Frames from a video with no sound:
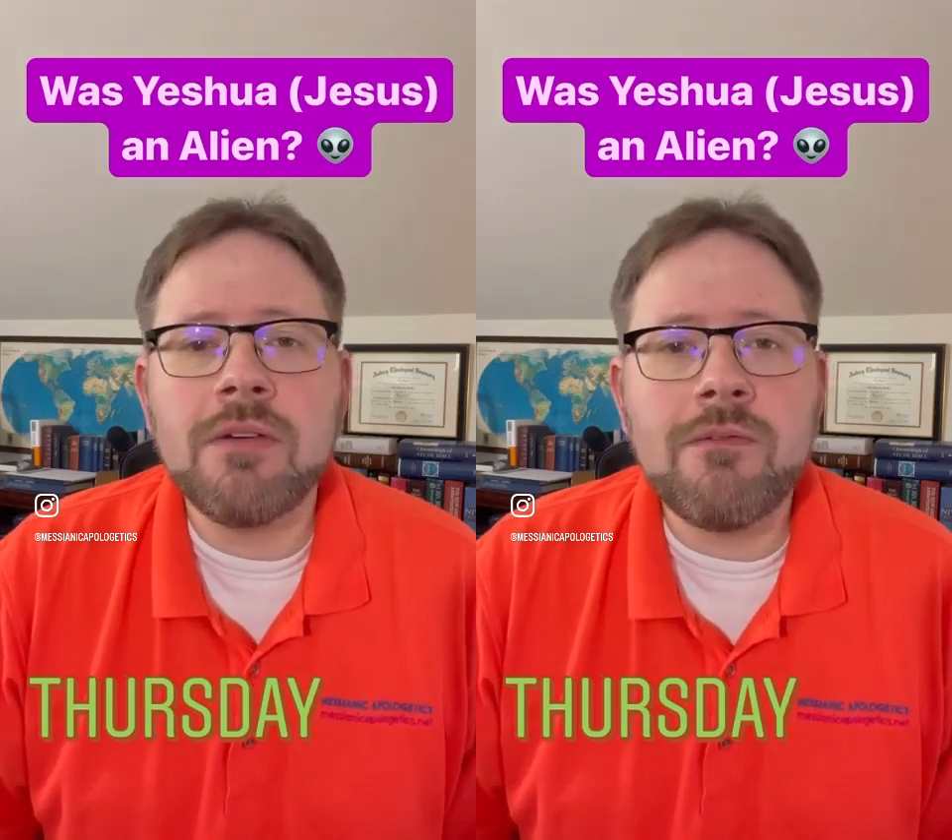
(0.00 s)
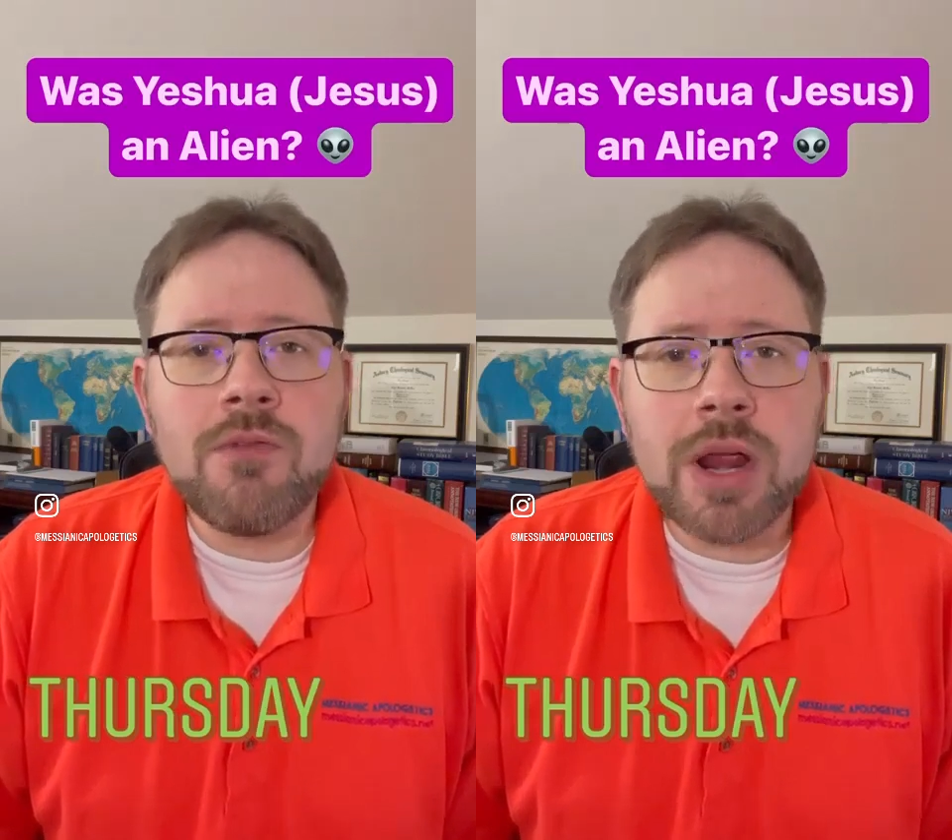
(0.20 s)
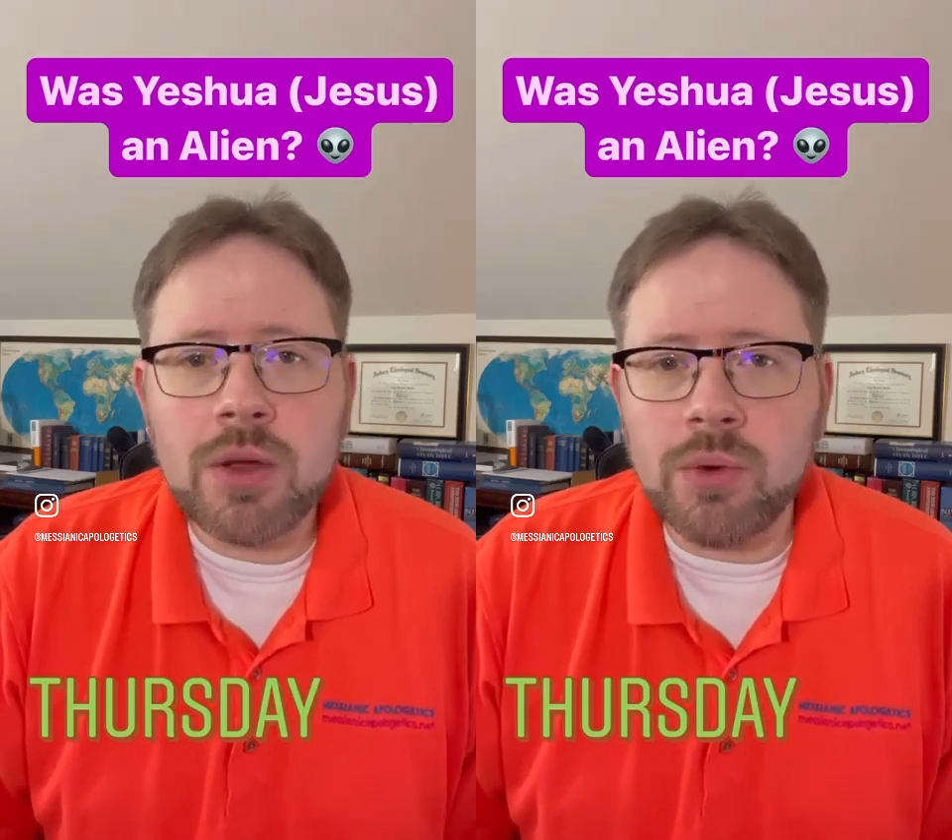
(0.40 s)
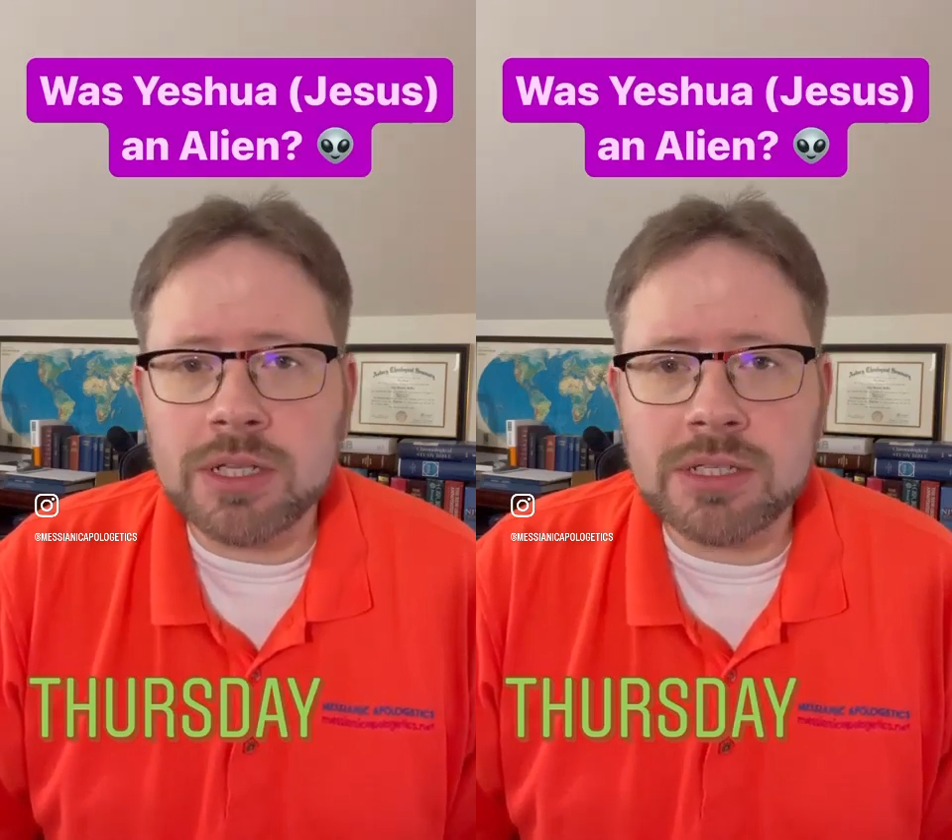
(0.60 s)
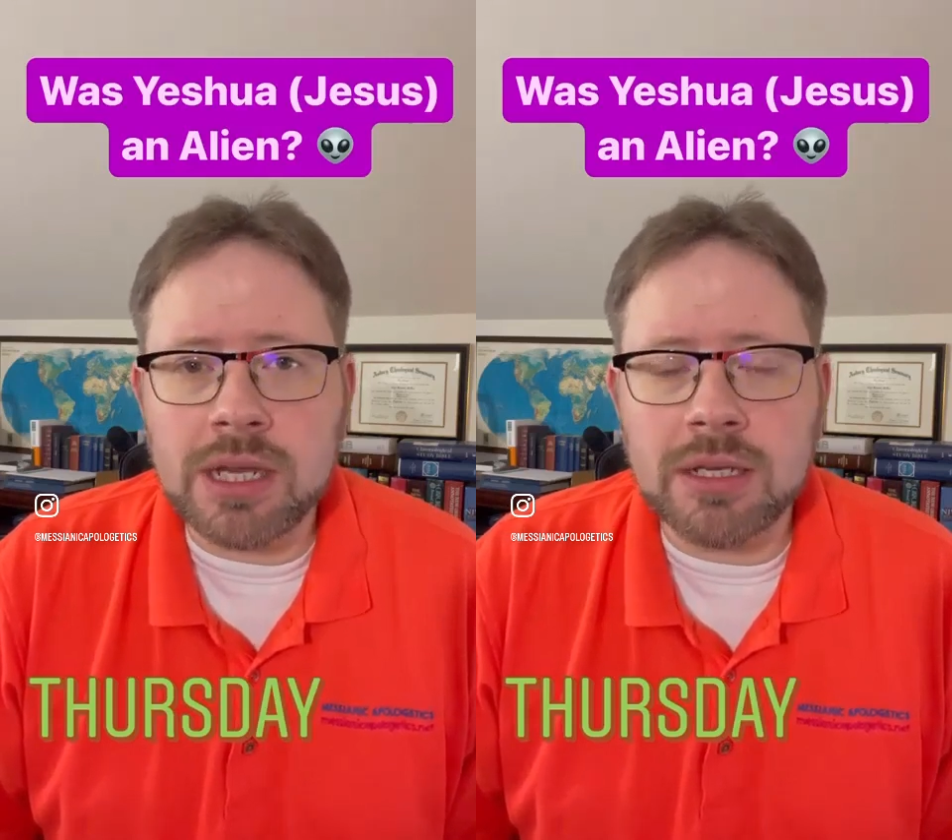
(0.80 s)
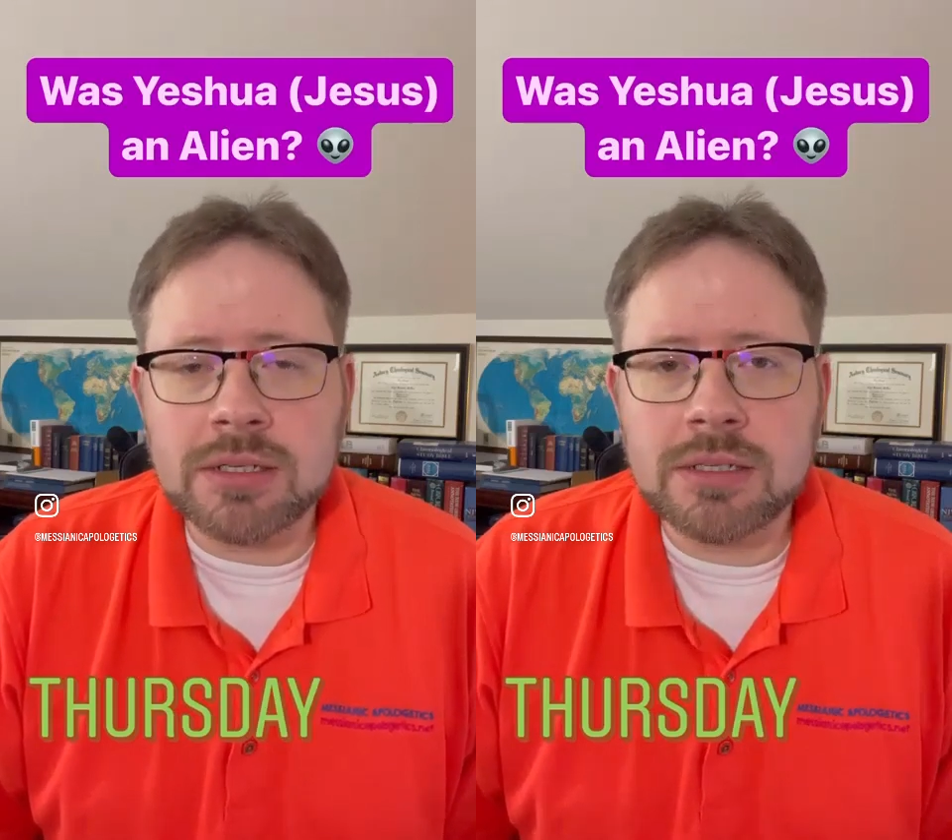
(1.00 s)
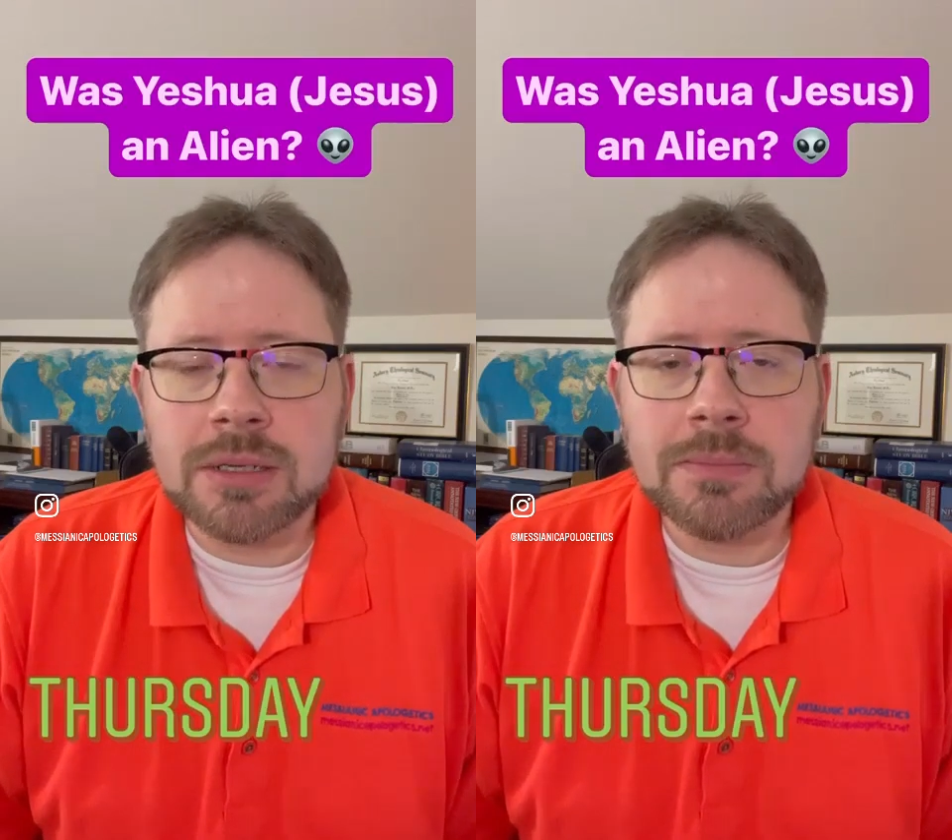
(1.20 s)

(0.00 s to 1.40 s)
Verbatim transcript: frequencies.